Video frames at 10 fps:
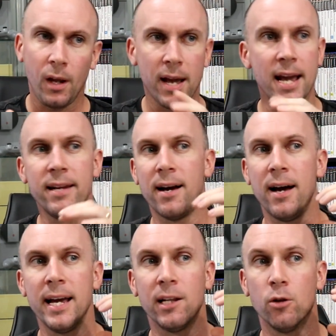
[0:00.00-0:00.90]
And
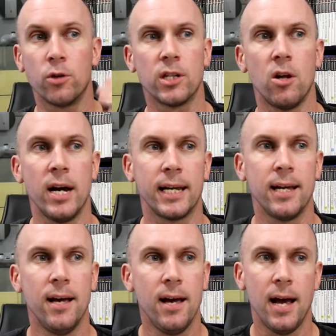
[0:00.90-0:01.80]
it looks like
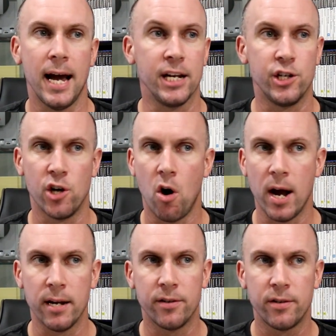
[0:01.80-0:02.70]
a
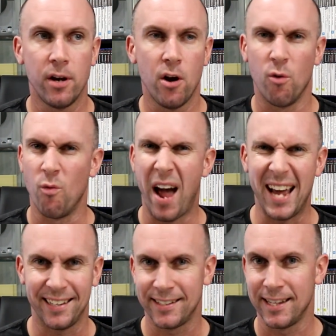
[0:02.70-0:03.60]
giant
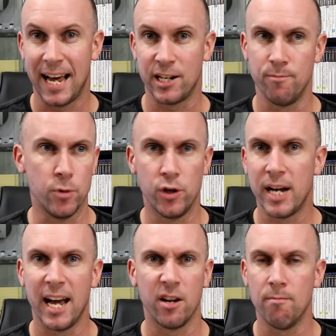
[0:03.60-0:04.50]
rat slash
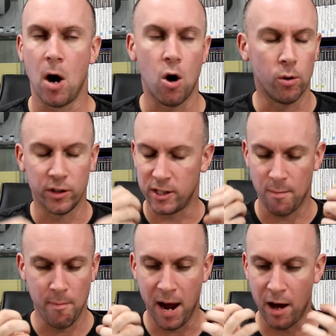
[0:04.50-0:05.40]
mutated mole, just a
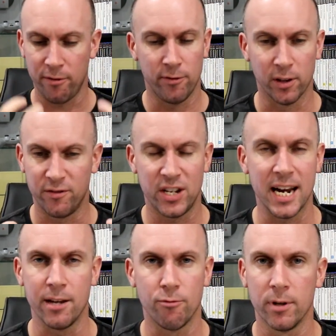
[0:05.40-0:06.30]
mouthful of
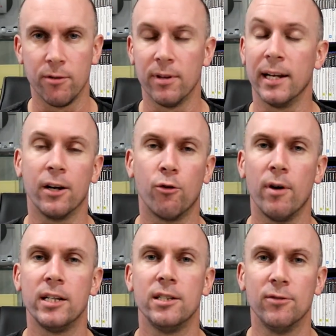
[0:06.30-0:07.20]
teeth, really, really
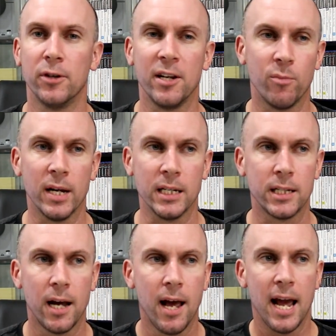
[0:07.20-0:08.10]
aggressive looking beast.
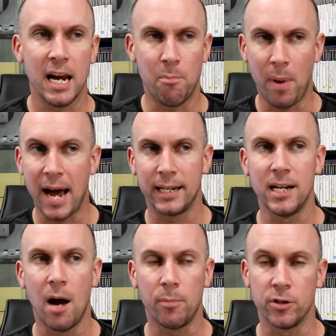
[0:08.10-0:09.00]
It backed
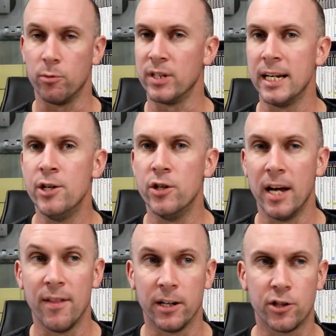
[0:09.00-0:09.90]
up because it was injured,
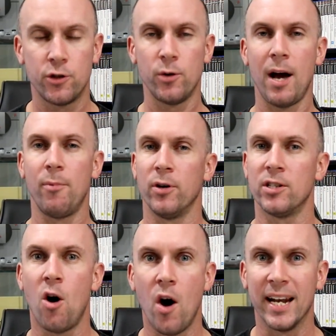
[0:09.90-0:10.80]
and then it stood up on its
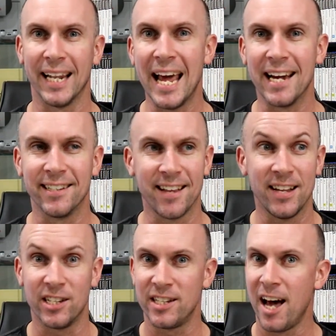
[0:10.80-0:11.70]
hind legs and
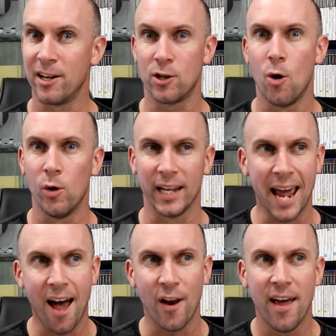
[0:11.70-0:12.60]
then started calling
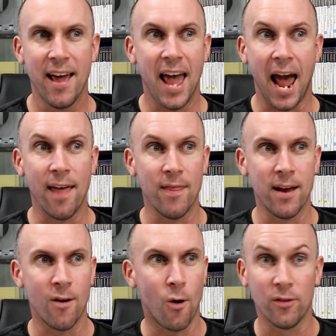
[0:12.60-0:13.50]
out. And
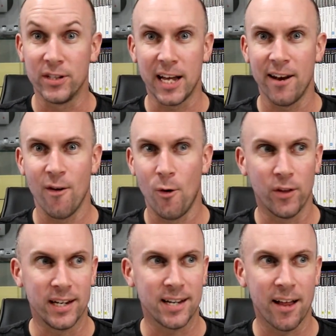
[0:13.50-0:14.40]
then all of a sudden, all
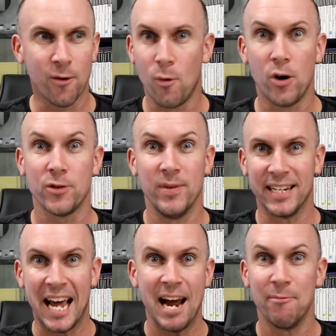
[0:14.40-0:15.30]
these other Watchmen
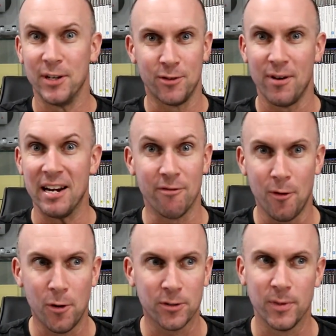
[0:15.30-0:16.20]
came, these
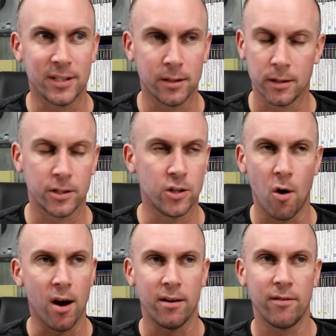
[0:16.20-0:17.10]
reinforcements, and this
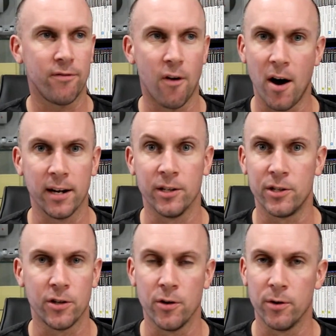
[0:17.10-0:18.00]
giant fight
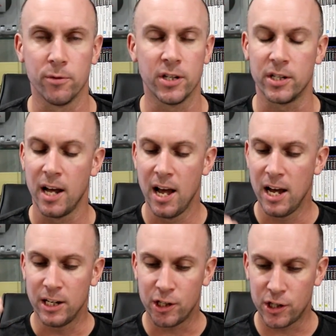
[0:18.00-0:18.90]
ensued. It was just
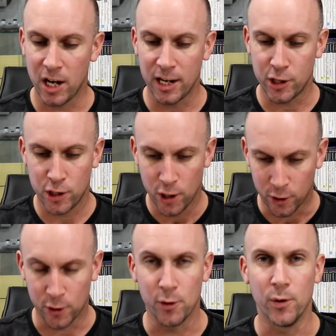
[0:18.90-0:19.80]
such
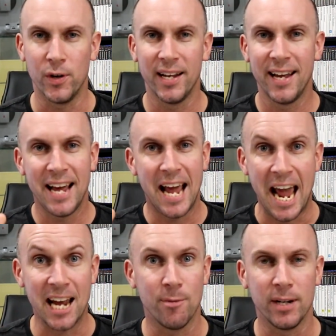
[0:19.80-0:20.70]
good
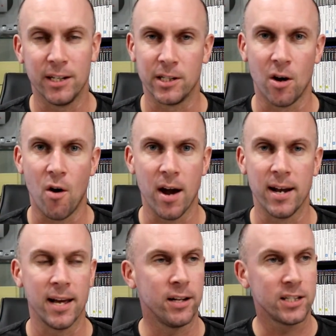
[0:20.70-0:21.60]
enemy design,
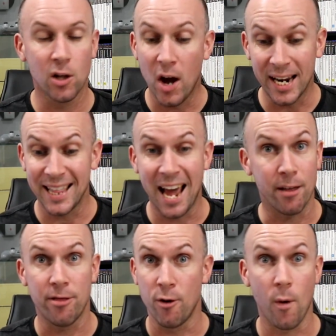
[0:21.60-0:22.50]
and it's like that
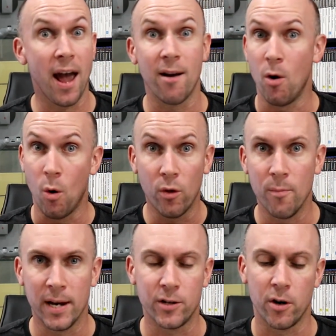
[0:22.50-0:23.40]
throughout all the
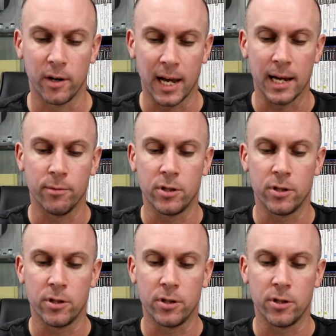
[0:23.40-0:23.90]
Metro games.